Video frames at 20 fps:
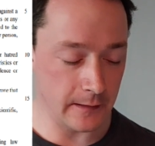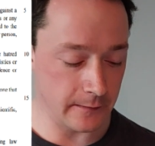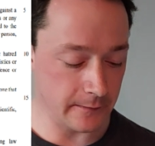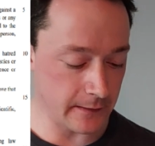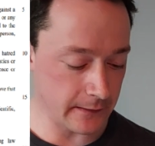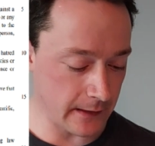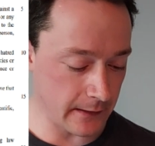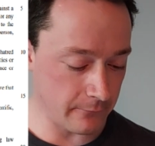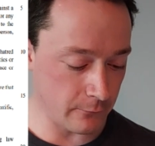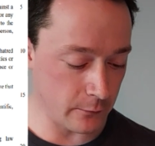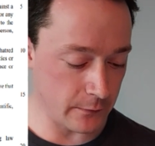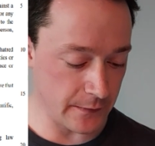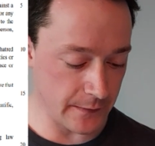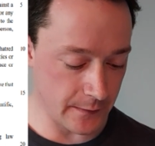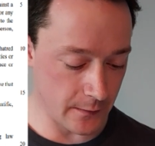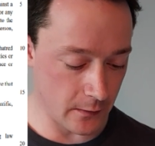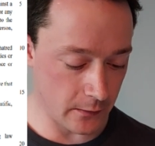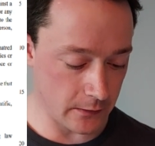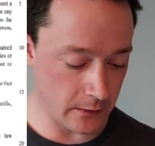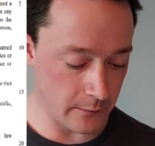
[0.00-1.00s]
thing that everyone
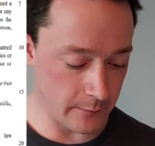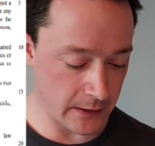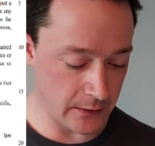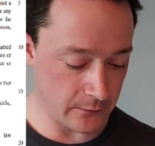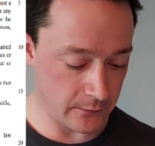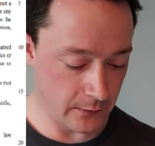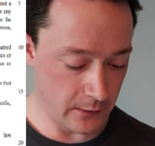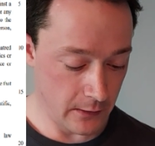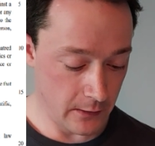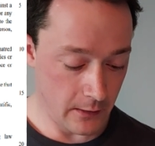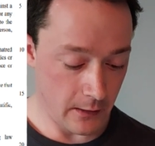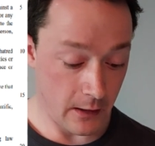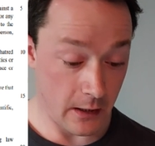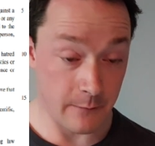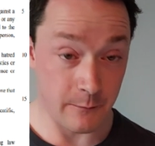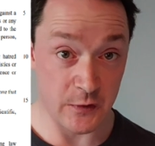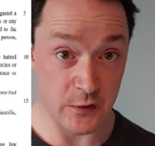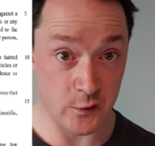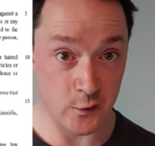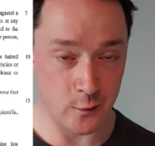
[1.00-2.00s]
is talking about,
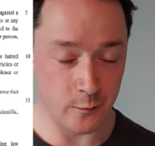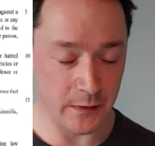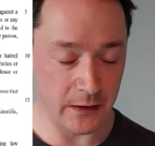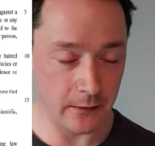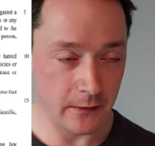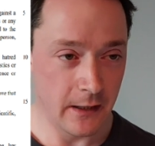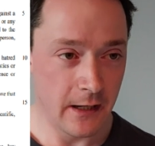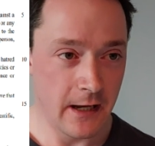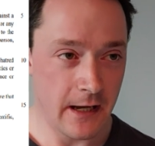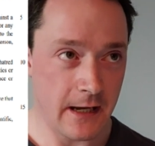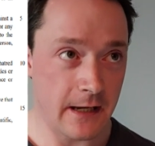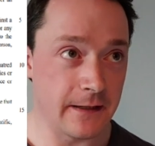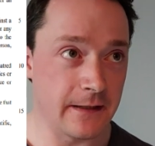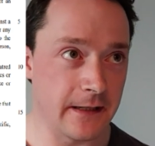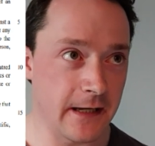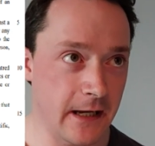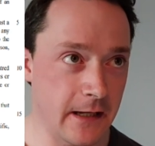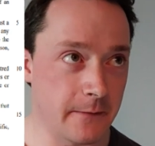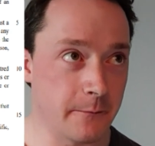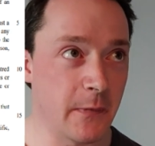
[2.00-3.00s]
I'm assuming. And
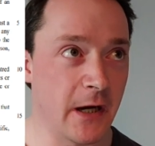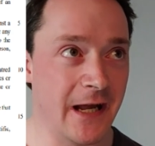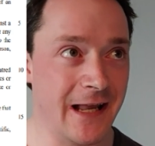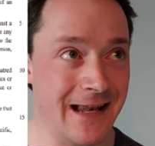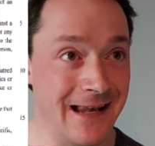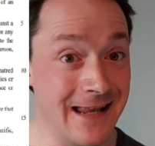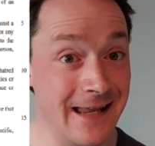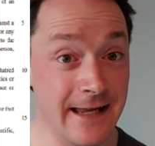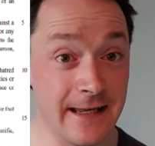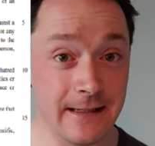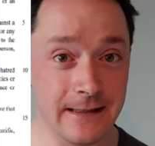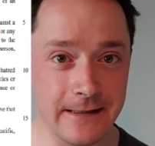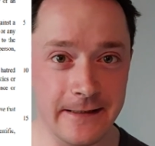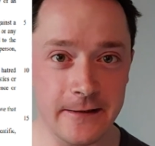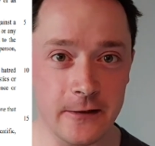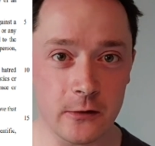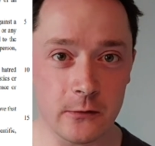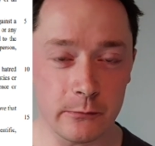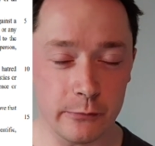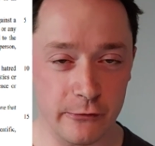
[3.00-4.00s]
again, my lay
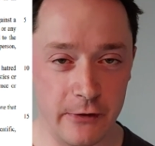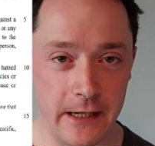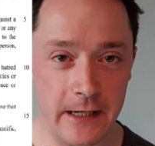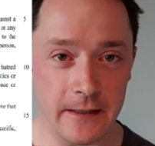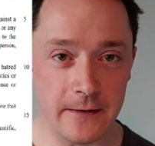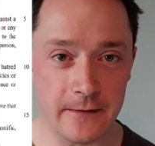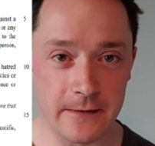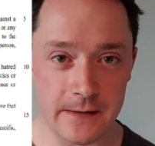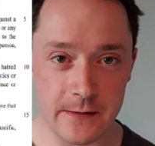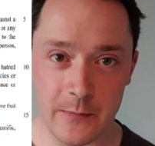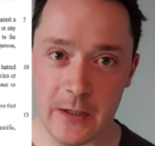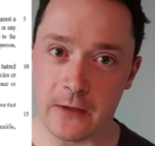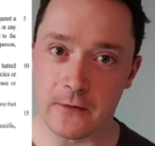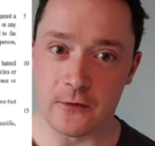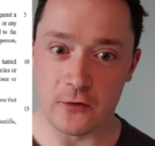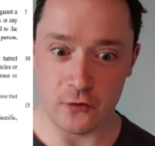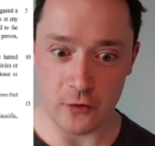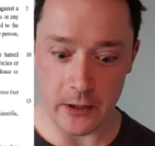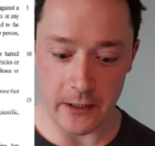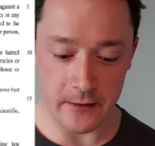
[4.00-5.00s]
legal brain is
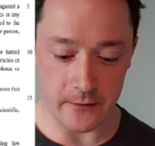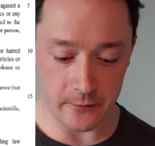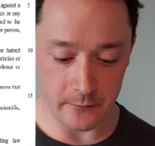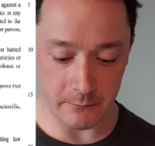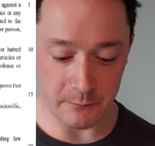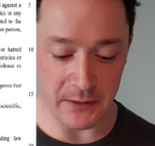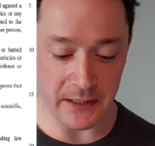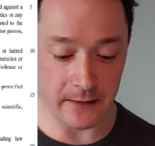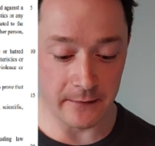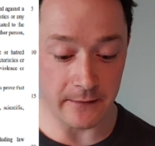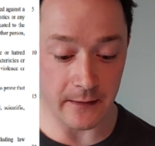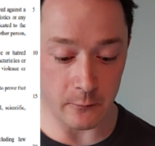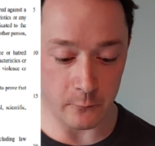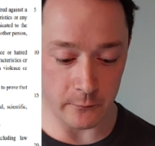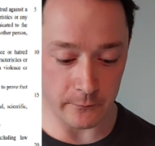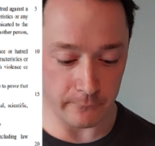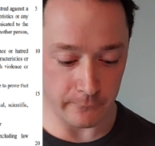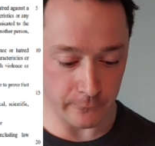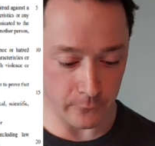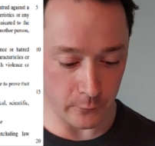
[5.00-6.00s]
about to try and unpick that
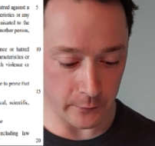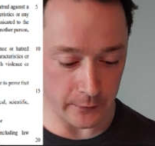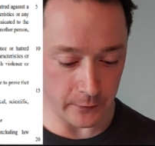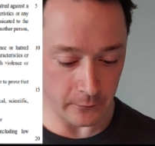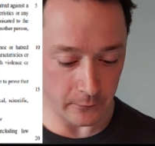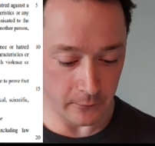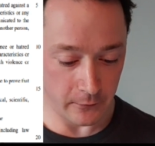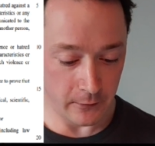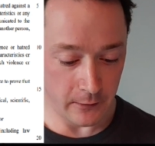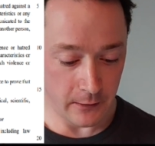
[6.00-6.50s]
one for you.